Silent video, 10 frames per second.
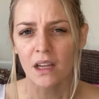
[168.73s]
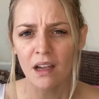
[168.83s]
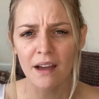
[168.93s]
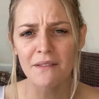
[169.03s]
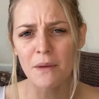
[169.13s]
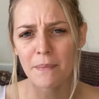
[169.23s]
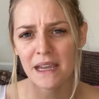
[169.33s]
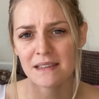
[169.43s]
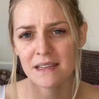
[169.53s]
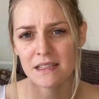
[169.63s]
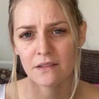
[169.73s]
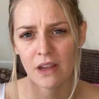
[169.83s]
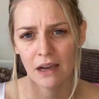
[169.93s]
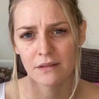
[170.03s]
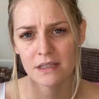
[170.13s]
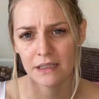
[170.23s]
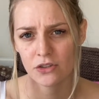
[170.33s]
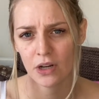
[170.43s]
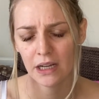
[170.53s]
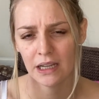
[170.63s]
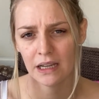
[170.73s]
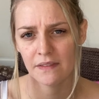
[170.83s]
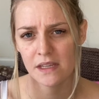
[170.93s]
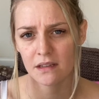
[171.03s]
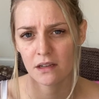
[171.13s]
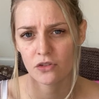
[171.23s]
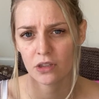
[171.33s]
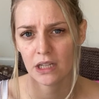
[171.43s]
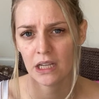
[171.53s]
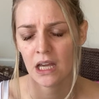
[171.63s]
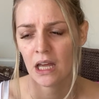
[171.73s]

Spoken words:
Kind of the basis of counselling training in this country